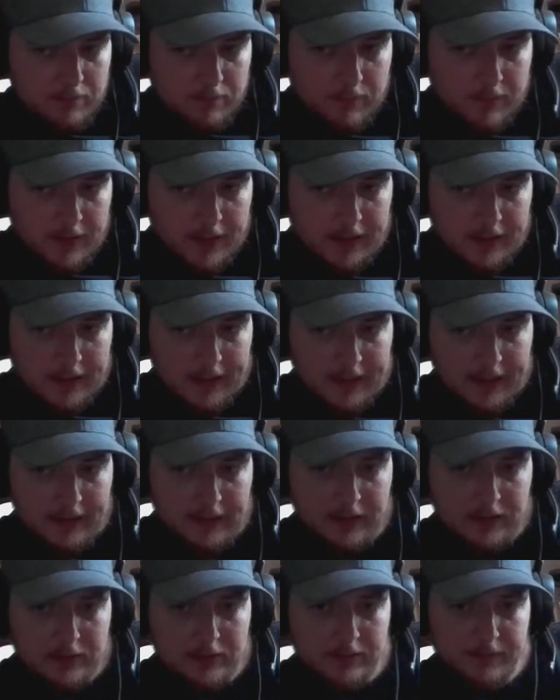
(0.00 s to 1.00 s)

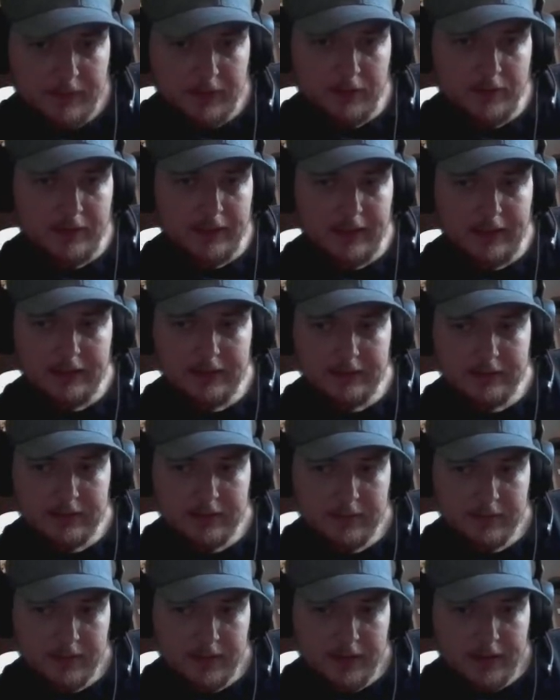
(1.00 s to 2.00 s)
really, to be honest,
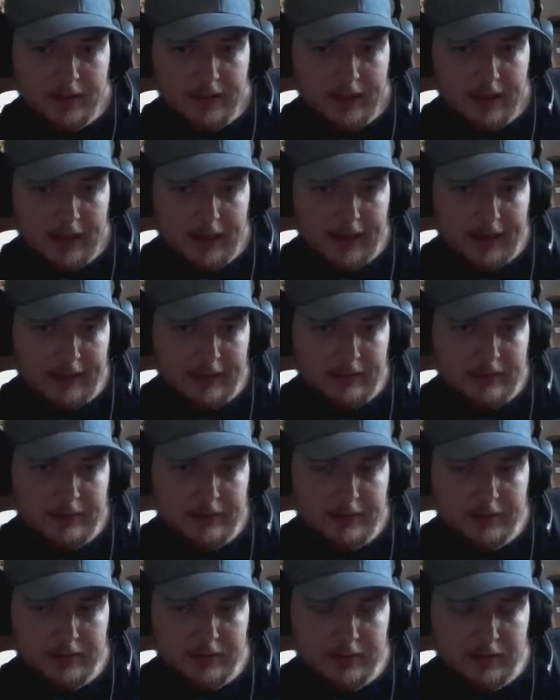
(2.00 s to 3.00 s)

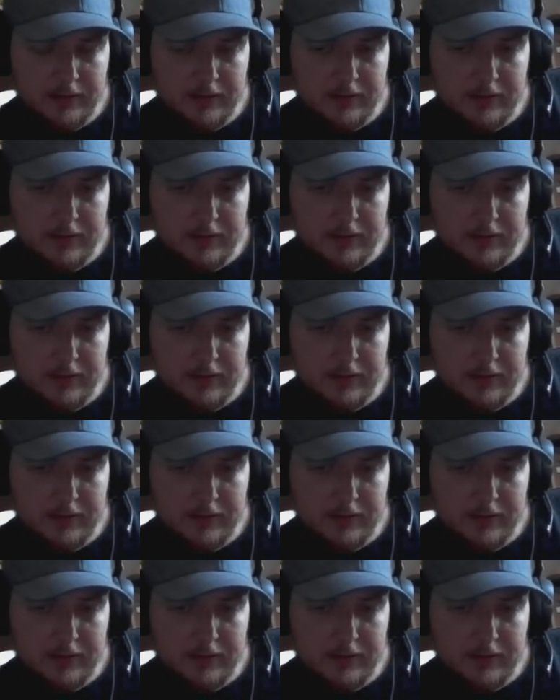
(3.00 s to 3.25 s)
it's,